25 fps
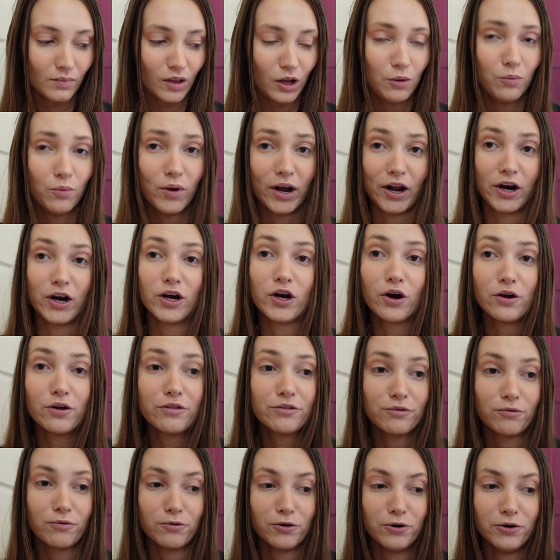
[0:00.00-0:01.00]
We're gonna go
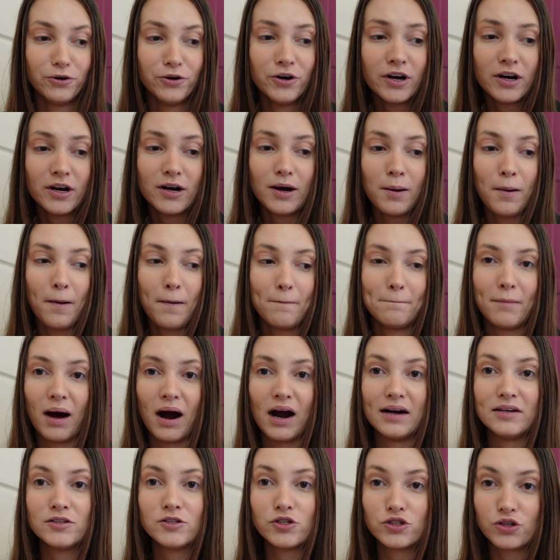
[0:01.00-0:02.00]
through
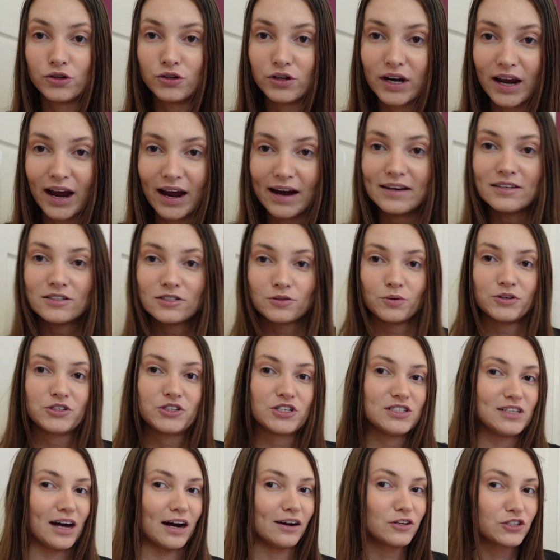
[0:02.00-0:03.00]
my suitcase, which
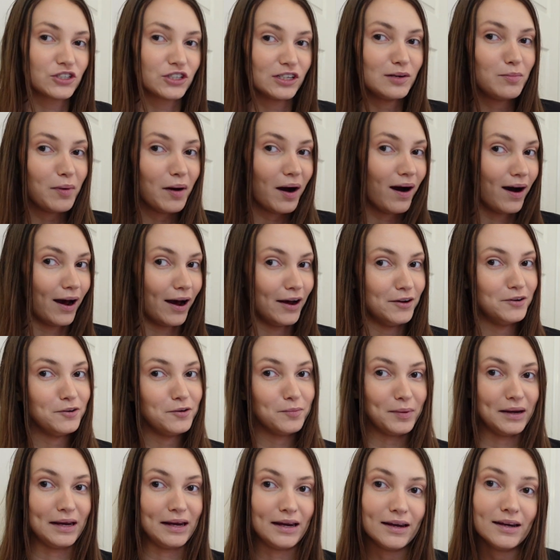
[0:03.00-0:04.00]
is actually behind
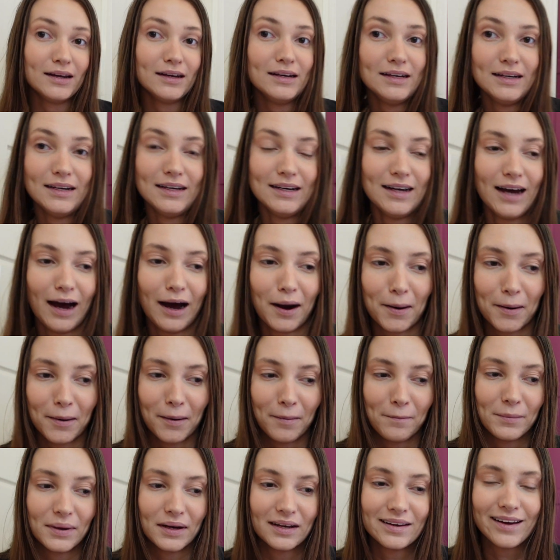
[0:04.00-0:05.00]
me.
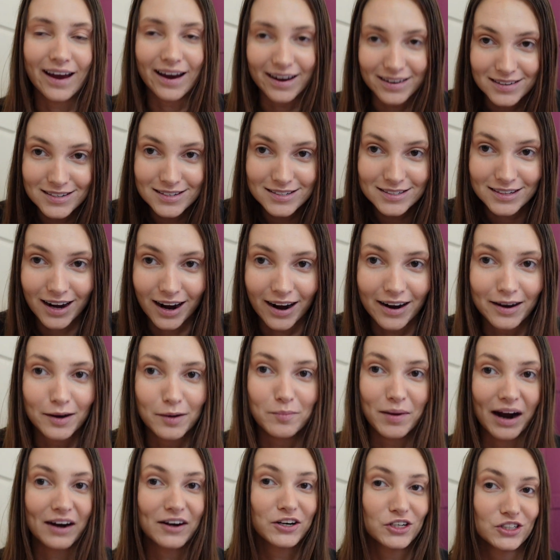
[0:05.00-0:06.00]
Yes, I am
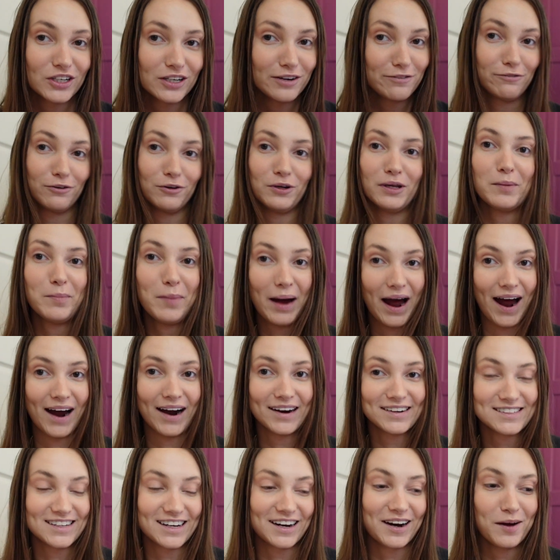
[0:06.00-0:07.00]
actually fully
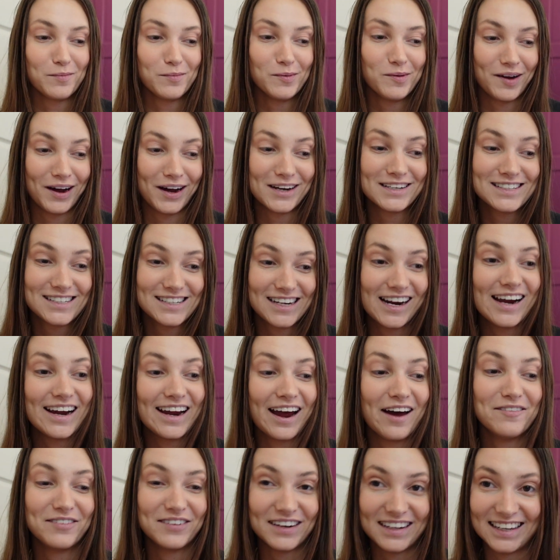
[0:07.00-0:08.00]
packed and I'm about to take
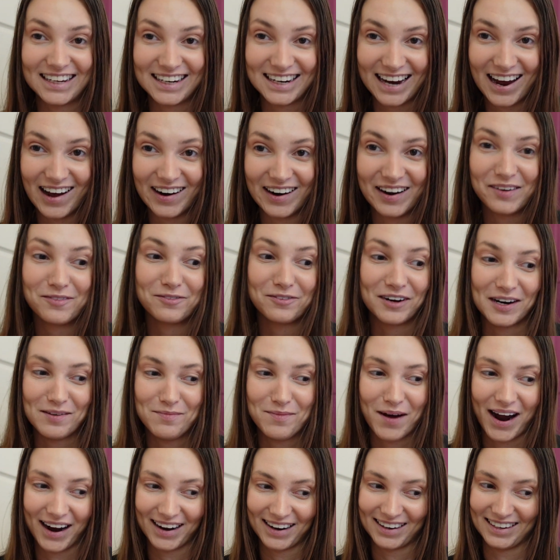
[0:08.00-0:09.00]
everything out and
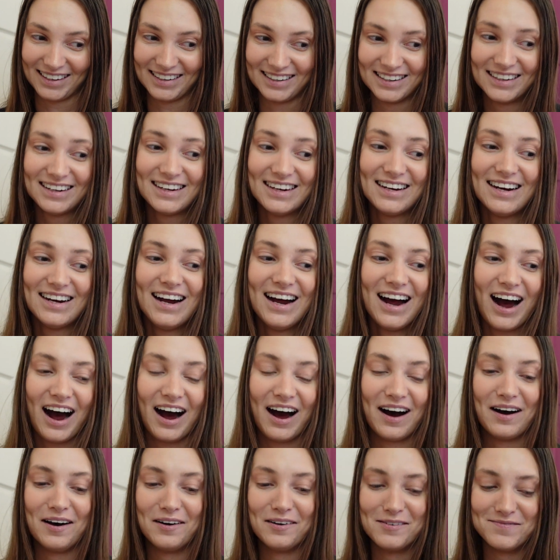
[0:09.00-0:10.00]
repack it.
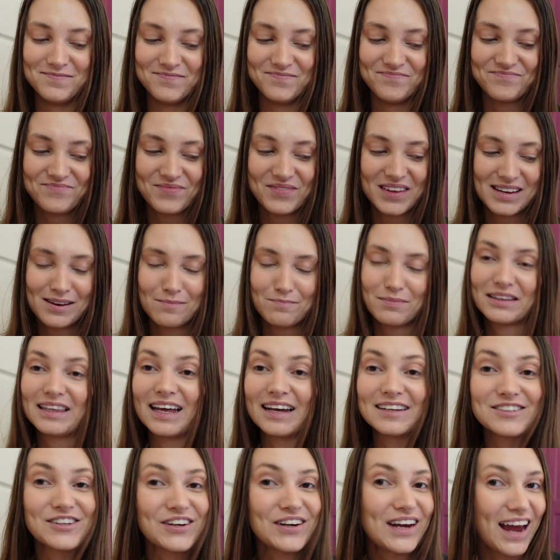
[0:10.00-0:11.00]
But
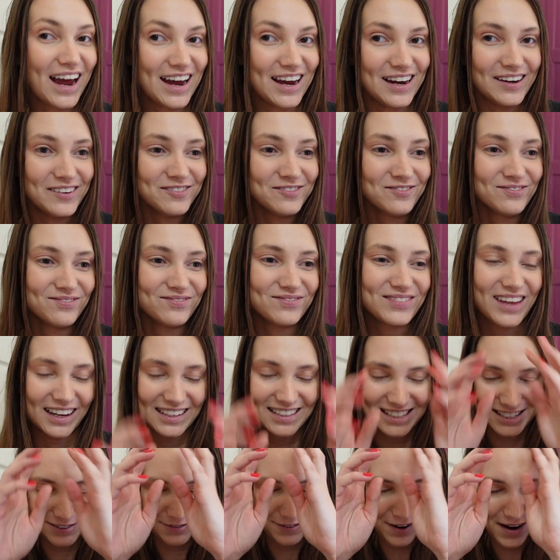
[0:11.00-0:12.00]
that's okay.
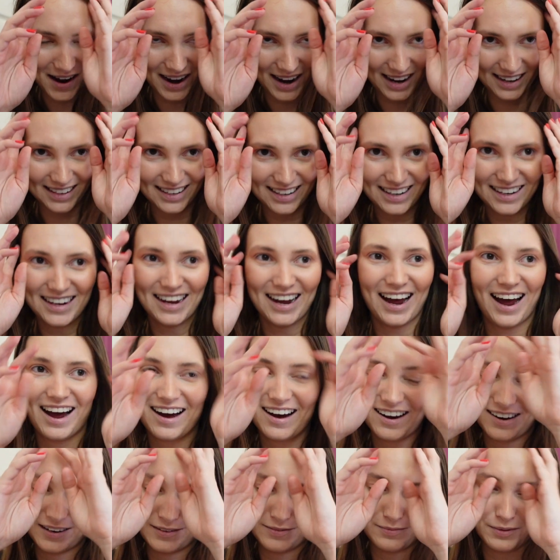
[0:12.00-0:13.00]
That's fine.
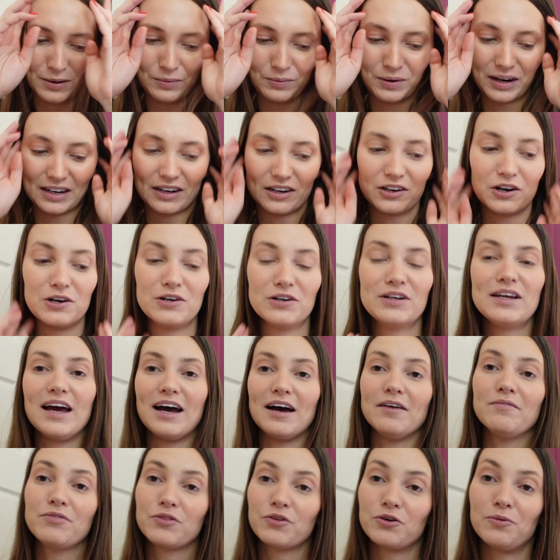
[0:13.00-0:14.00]
We're gonna go,
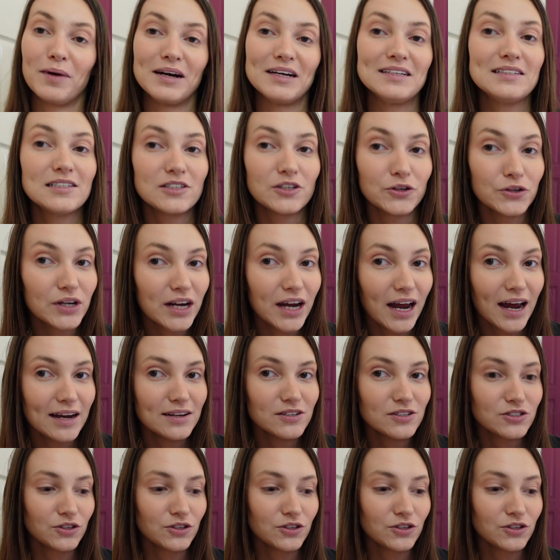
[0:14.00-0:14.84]
through my suitcase.